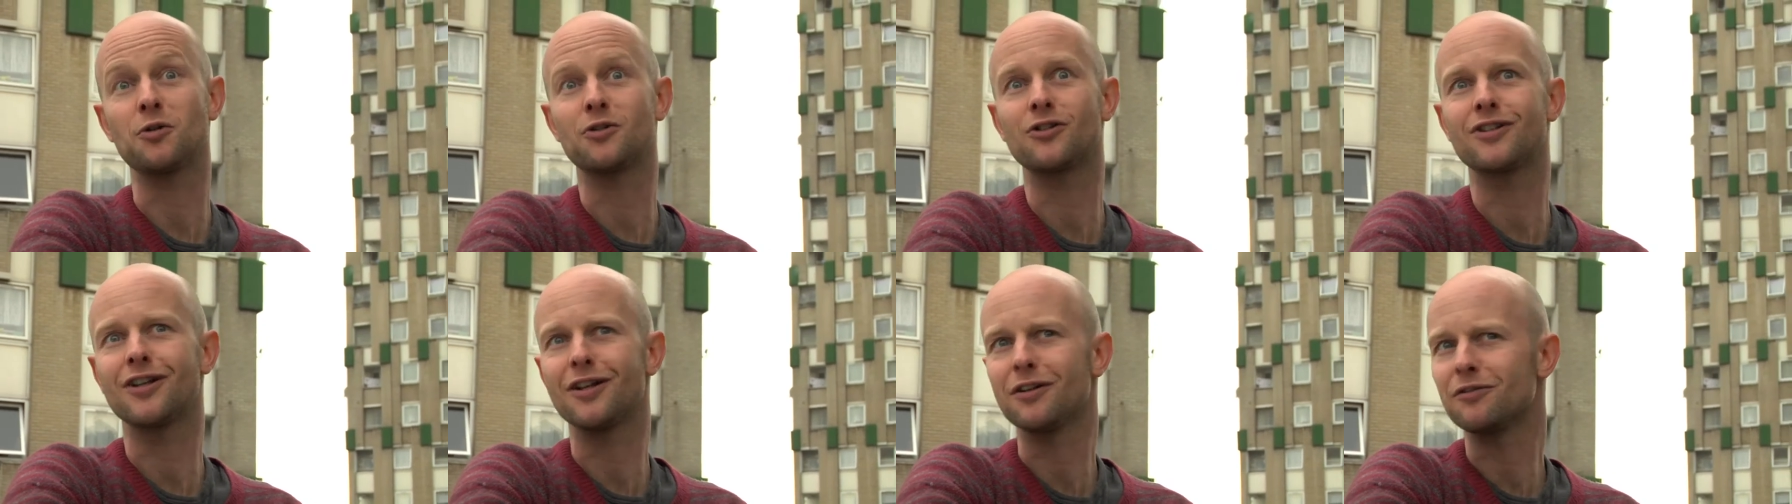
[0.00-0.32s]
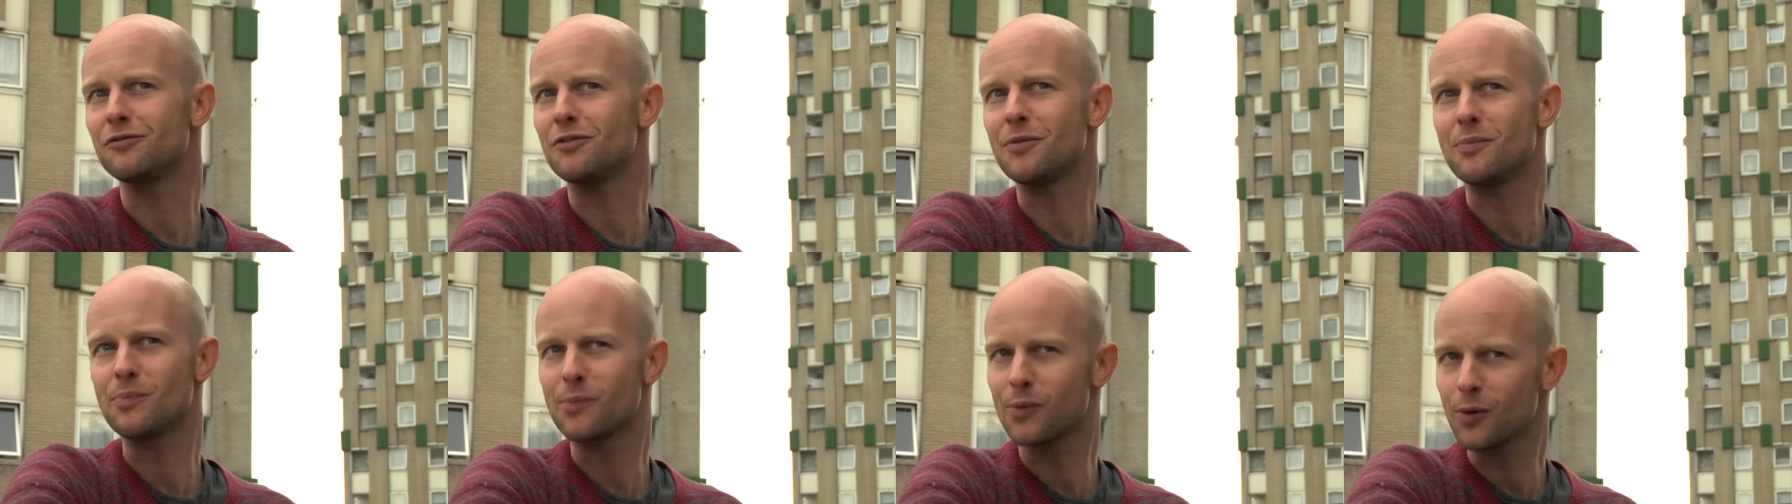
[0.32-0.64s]

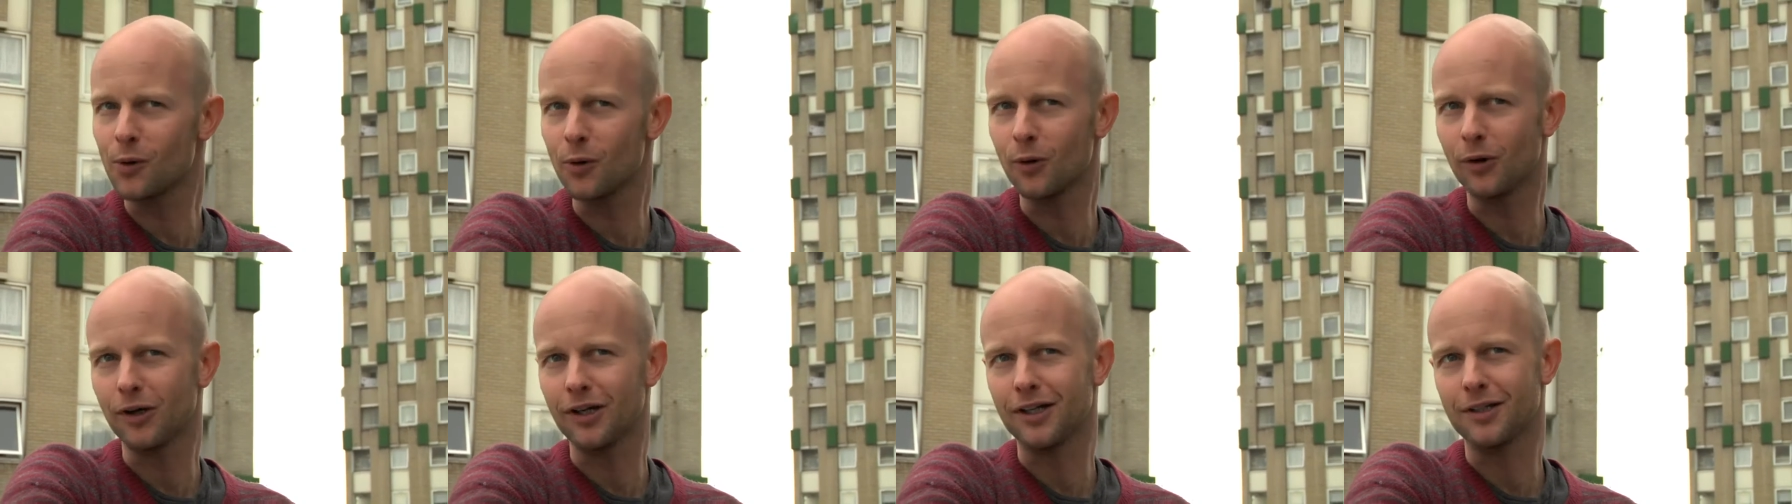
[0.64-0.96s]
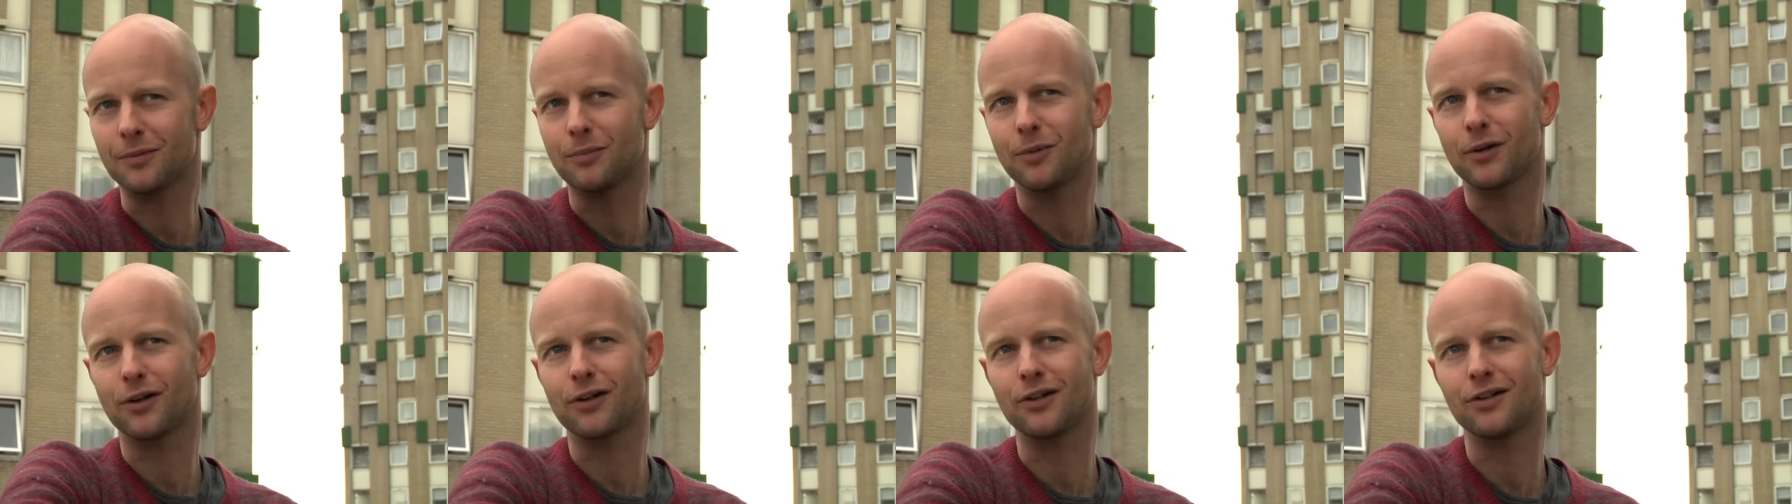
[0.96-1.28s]
self-employed
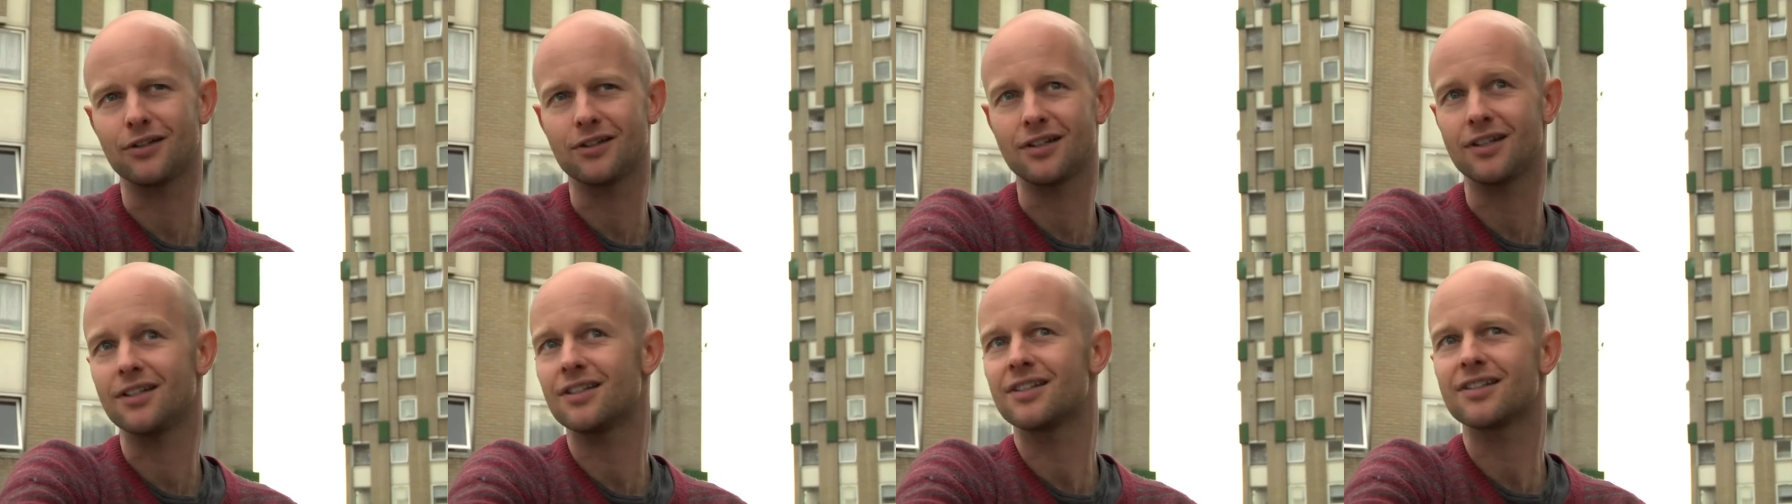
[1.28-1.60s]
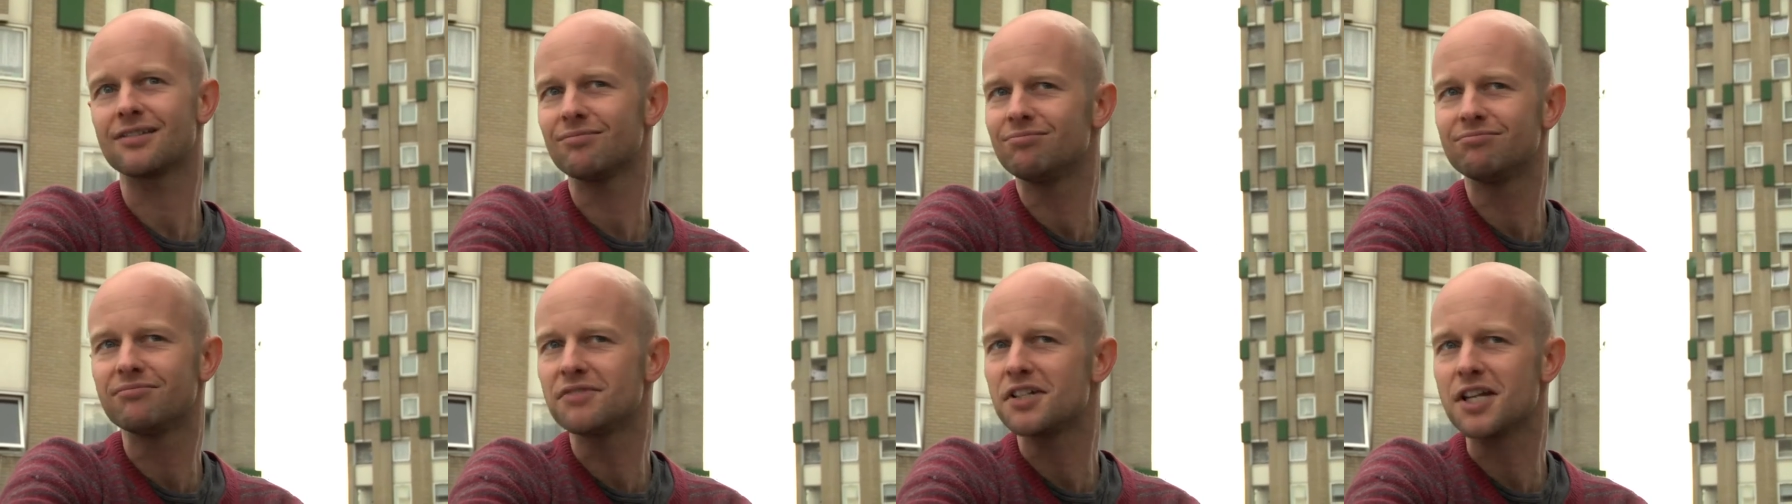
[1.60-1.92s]
because
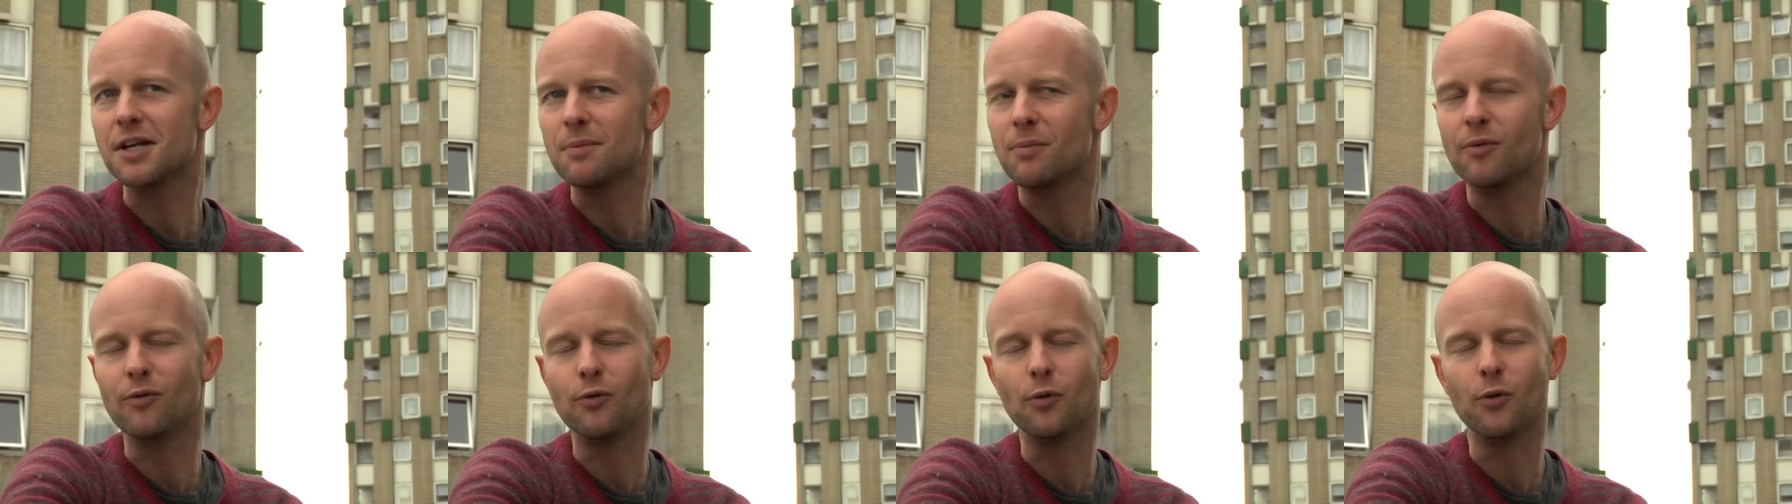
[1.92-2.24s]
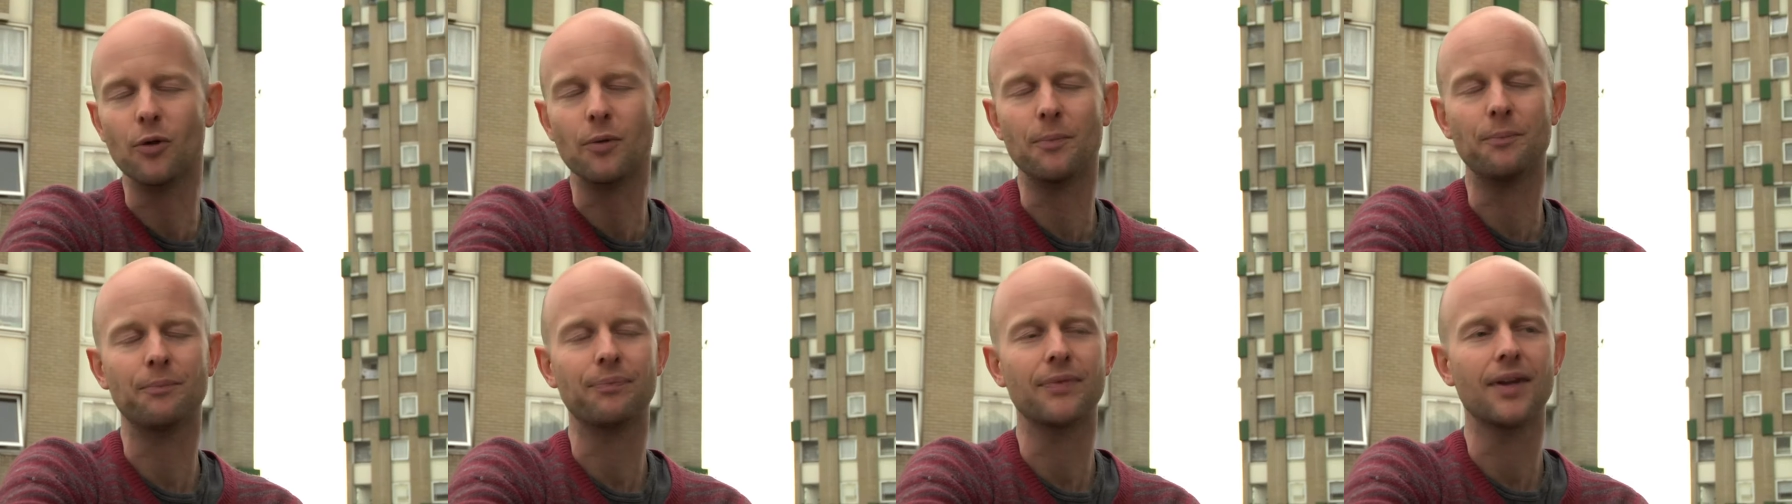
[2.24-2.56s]
it's cheaper for
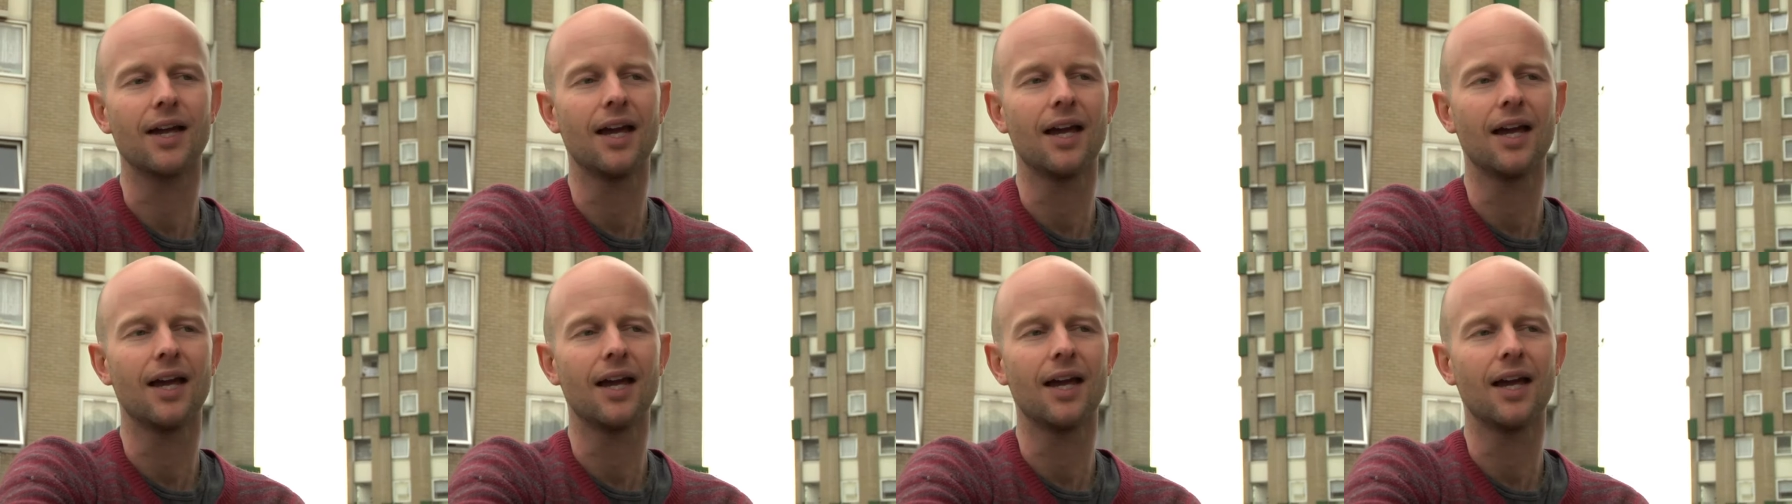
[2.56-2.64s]
them